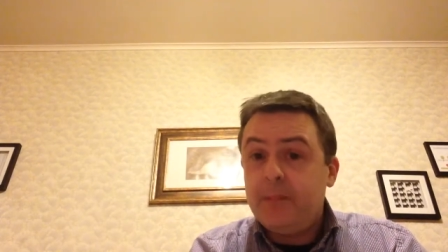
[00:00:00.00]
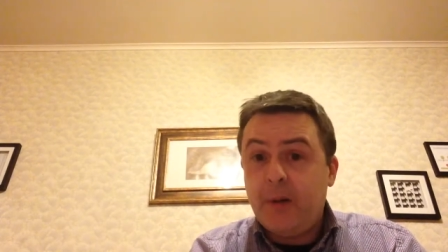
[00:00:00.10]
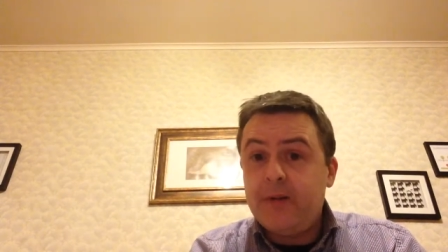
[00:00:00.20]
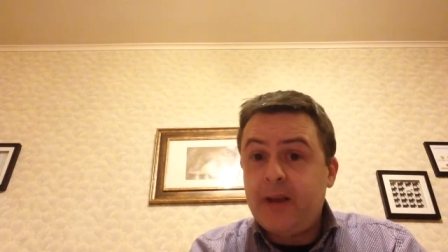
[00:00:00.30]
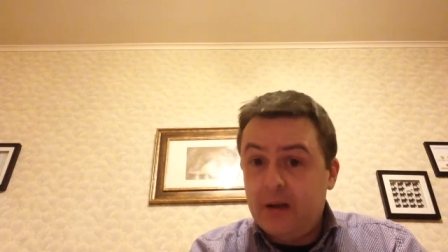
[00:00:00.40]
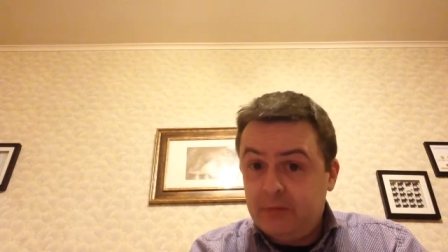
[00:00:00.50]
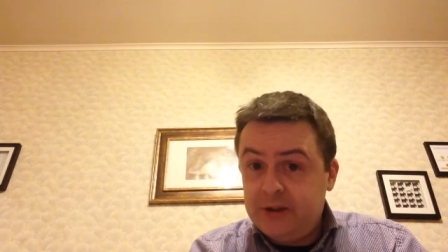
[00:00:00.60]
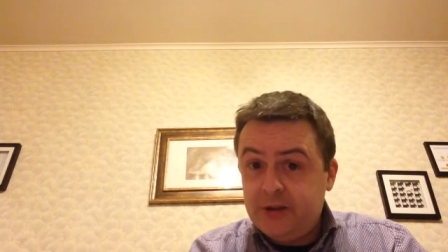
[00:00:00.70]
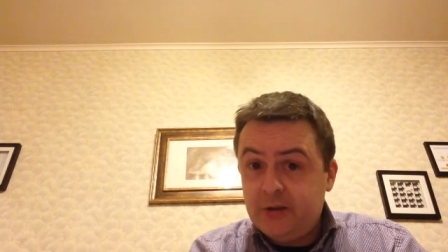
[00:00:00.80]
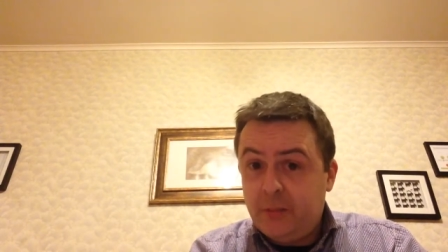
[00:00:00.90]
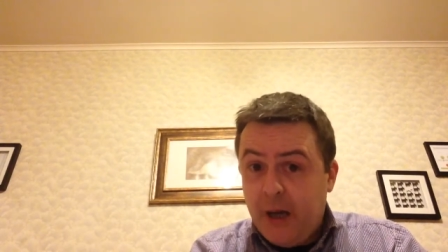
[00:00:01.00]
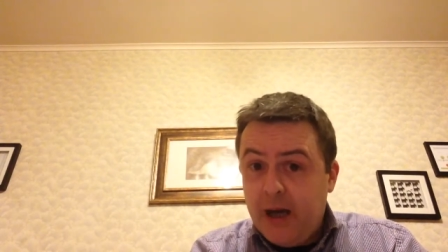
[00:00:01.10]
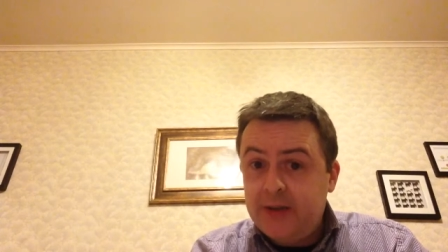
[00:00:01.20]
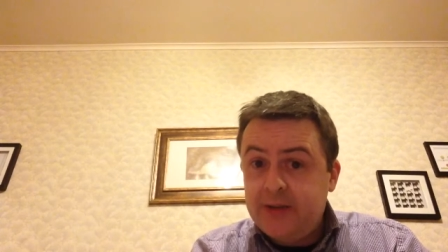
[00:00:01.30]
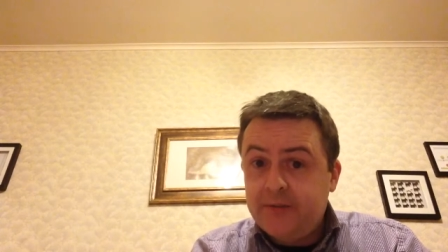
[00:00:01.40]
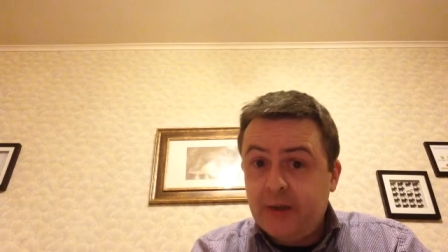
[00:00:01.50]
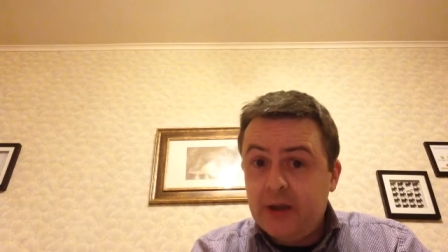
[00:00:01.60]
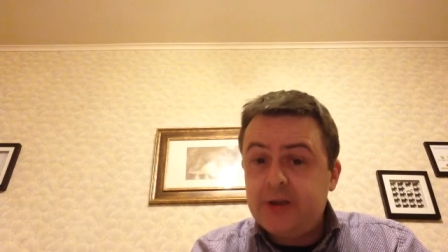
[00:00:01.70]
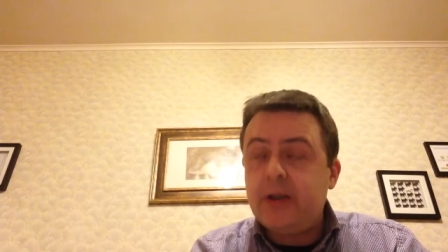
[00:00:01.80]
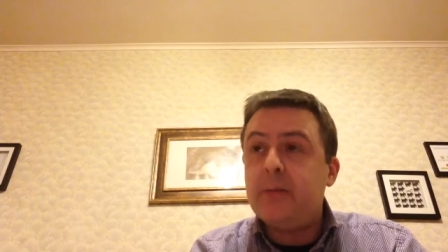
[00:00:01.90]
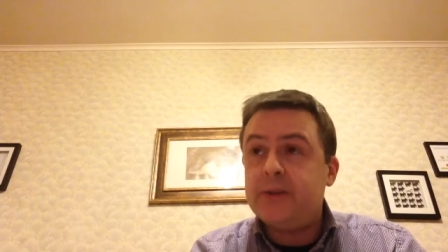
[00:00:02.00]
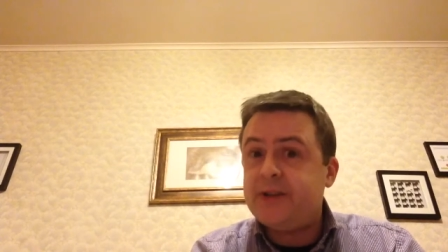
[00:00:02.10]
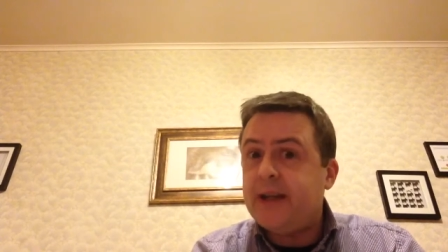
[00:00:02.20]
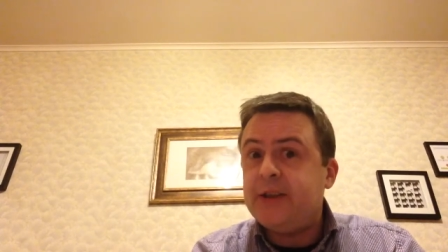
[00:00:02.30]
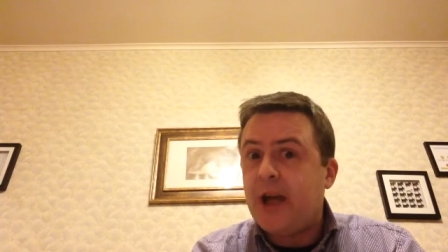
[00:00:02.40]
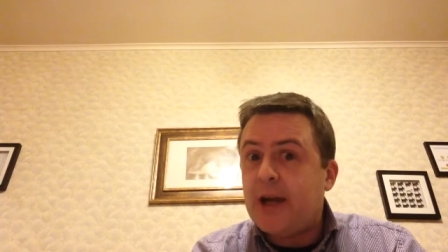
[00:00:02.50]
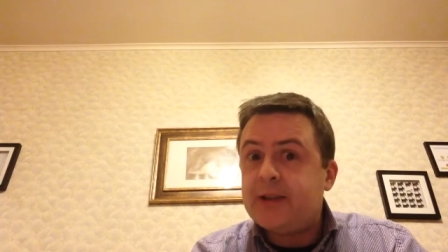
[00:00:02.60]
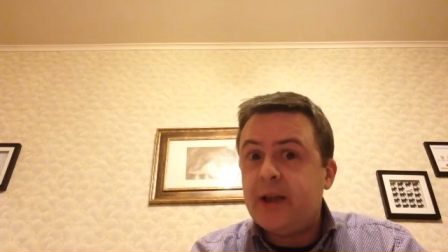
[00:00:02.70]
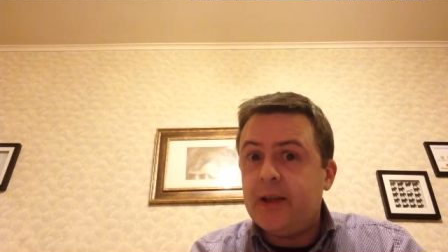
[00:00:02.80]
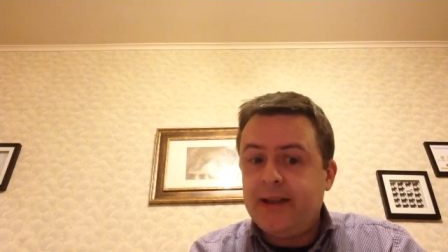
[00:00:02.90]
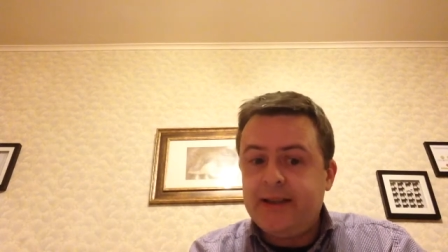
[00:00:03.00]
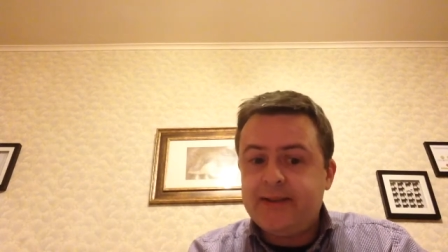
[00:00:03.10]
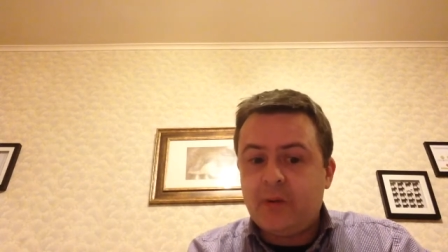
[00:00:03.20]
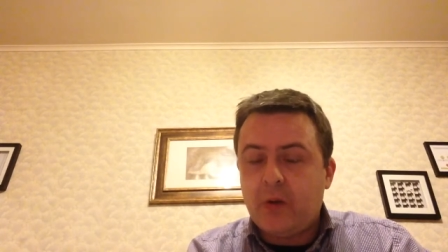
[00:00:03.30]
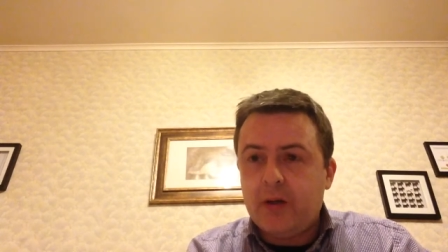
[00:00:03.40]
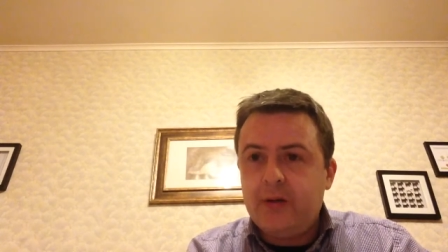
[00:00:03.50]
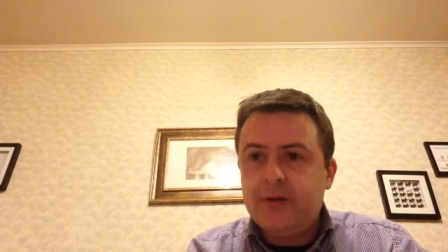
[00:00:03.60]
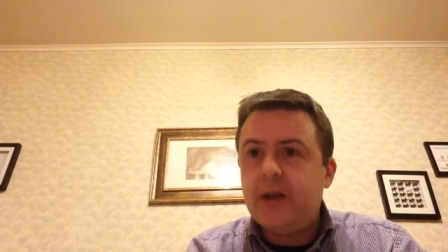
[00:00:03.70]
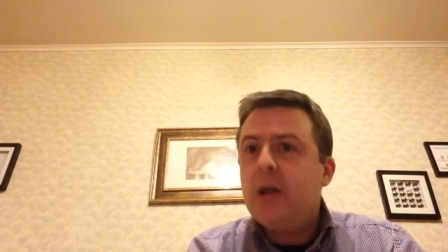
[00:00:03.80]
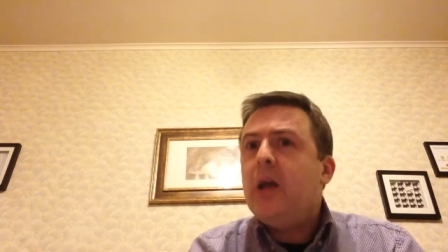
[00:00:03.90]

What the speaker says: Both that original piloted version that, say, JAXA and ESA want,